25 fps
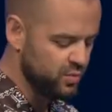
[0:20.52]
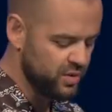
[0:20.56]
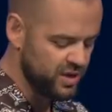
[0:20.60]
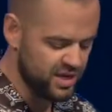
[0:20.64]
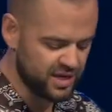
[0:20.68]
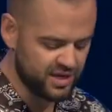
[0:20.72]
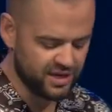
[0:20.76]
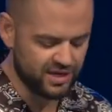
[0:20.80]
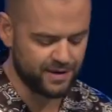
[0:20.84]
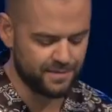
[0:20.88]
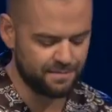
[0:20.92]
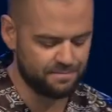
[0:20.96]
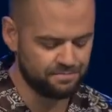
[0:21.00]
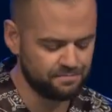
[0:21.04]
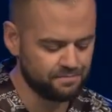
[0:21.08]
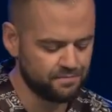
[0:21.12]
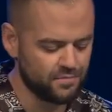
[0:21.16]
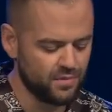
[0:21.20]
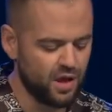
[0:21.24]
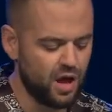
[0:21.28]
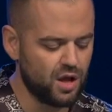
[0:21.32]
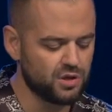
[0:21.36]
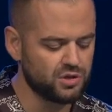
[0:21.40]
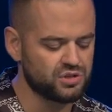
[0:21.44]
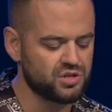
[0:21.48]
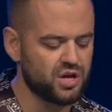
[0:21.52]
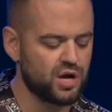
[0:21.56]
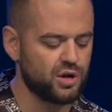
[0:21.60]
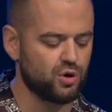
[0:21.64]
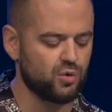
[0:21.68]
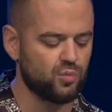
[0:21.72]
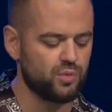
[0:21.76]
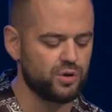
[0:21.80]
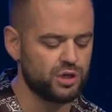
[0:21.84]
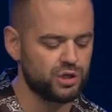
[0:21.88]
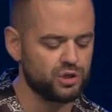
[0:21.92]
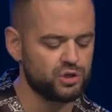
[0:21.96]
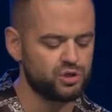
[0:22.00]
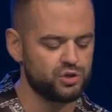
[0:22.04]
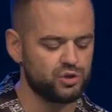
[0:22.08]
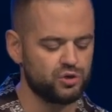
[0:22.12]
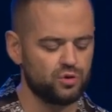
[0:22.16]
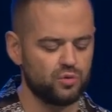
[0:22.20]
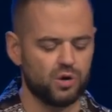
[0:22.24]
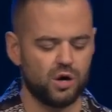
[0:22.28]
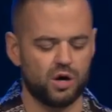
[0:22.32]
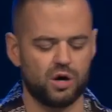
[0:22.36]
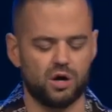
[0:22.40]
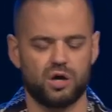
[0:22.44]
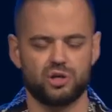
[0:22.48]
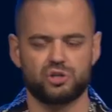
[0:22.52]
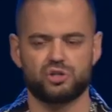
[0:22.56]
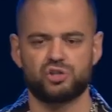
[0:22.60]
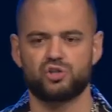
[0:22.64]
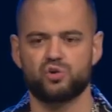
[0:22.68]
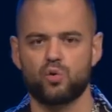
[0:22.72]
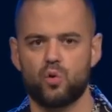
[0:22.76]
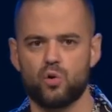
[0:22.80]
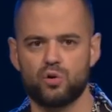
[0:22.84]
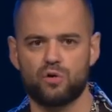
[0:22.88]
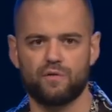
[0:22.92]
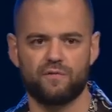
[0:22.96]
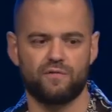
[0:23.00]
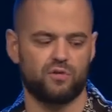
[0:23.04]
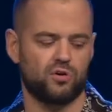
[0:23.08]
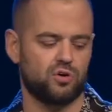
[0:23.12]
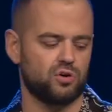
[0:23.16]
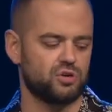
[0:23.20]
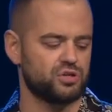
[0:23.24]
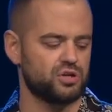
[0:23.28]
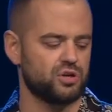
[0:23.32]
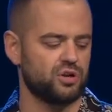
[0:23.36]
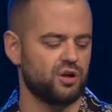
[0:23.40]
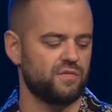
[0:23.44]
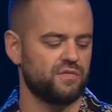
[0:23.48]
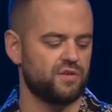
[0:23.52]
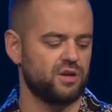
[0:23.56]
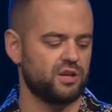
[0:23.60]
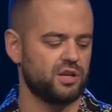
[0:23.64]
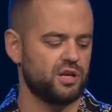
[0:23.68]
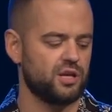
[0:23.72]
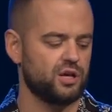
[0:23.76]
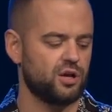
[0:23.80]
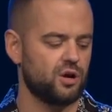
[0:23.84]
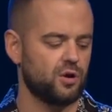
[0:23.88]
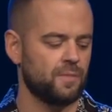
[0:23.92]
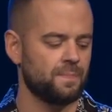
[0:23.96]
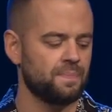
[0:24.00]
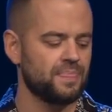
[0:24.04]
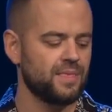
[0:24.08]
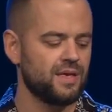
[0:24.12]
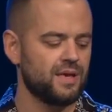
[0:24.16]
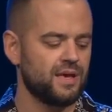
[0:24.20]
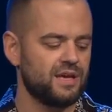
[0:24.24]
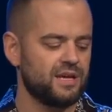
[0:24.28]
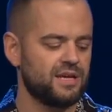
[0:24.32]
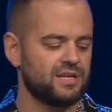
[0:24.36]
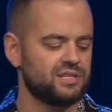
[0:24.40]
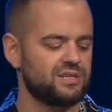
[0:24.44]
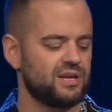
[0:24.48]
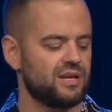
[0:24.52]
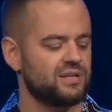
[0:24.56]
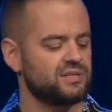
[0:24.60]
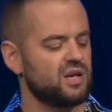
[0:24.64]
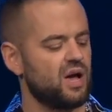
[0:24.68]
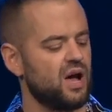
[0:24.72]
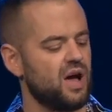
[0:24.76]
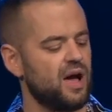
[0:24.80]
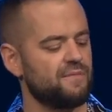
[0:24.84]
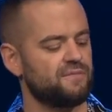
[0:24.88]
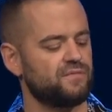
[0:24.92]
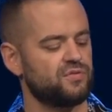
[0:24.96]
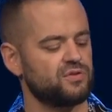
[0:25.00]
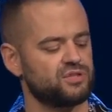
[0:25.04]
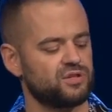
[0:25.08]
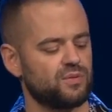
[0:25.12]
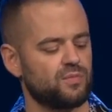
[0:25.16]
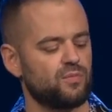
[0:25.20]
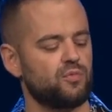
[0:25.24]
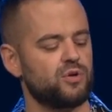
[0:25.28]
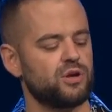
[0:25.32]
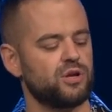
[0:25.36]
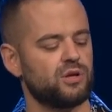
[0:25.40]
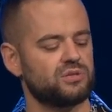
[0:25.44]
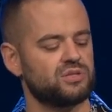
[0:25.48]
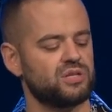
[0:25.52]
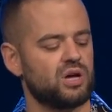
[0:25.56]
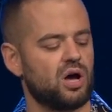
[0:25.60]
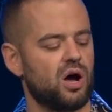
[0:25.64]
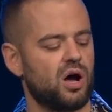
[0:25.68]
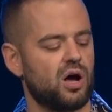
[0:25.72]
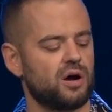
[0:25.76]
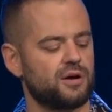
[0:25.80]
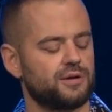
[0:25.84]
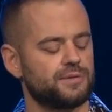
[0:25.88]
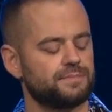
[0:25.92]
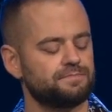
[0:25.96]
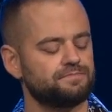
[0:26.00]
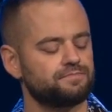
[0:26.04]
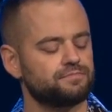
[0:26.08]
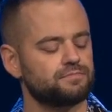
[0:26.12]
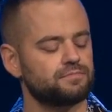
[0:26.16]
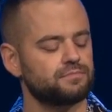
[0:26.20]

week, and I'll just kind of read you a, a shorter version of it here. He said, "Time for some real talk.